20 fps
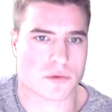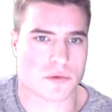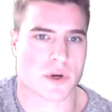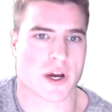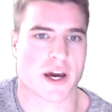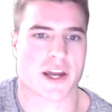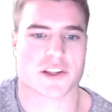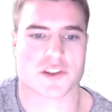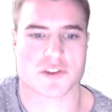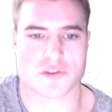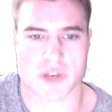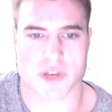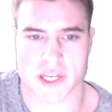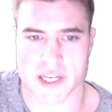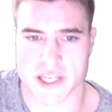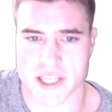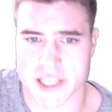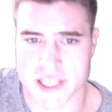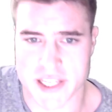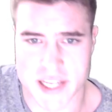kind of do like
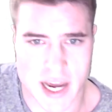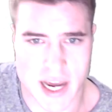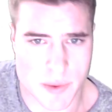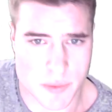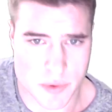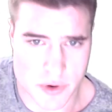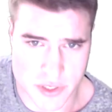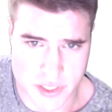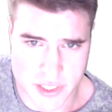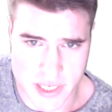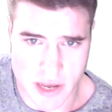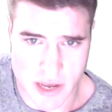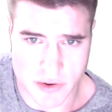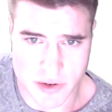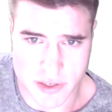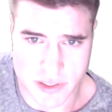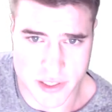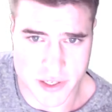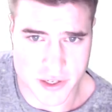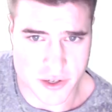an e-commerce
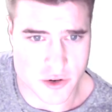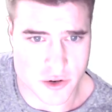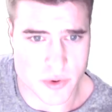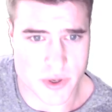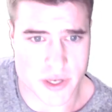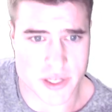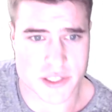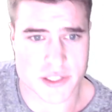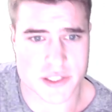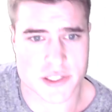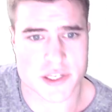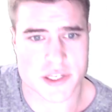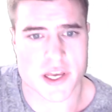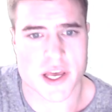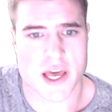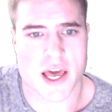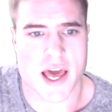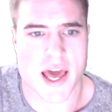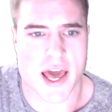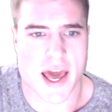calculator quiz,
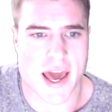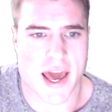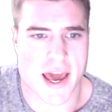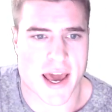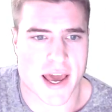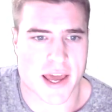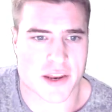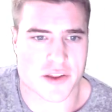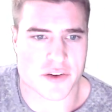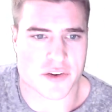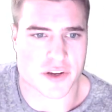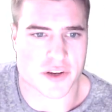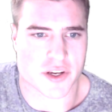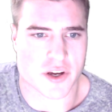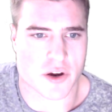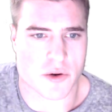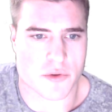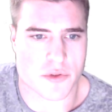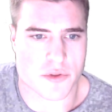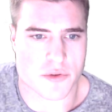and you could
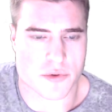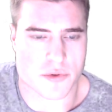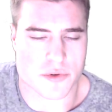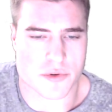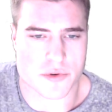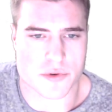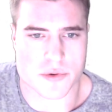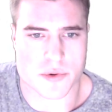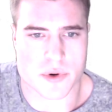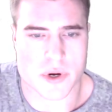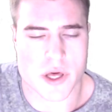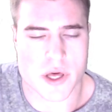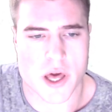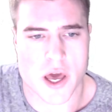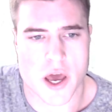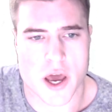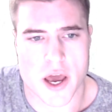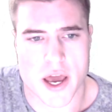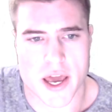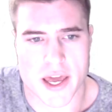go through
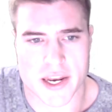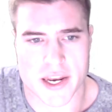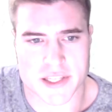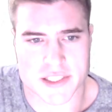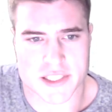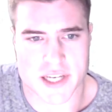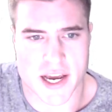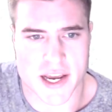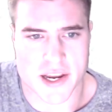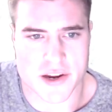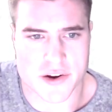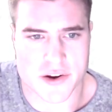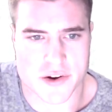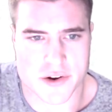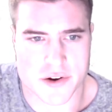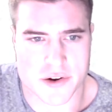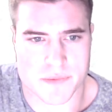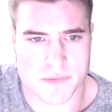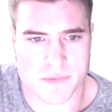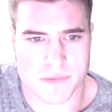an
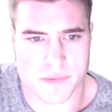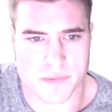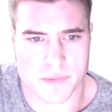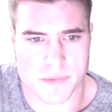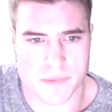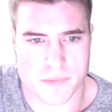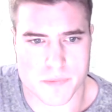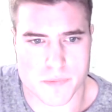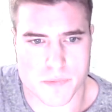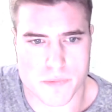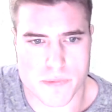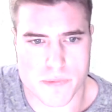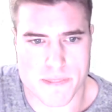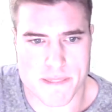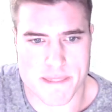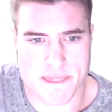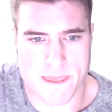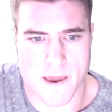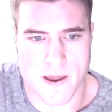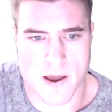entire
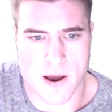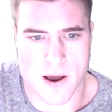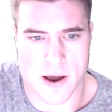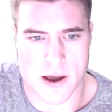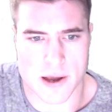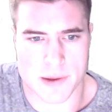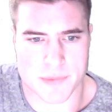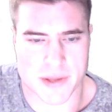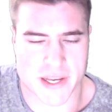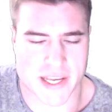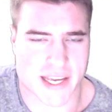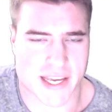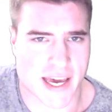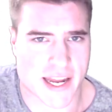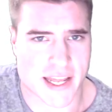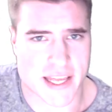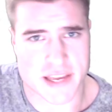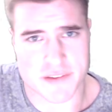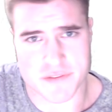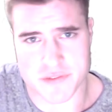um, like
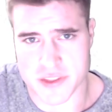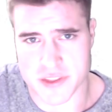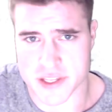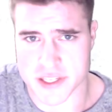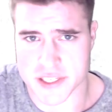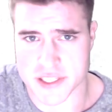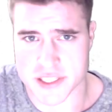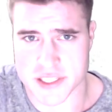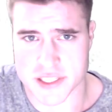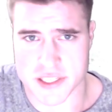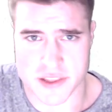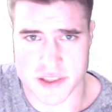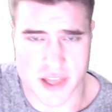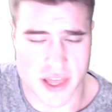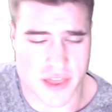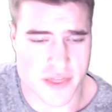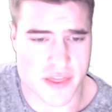kind of if this then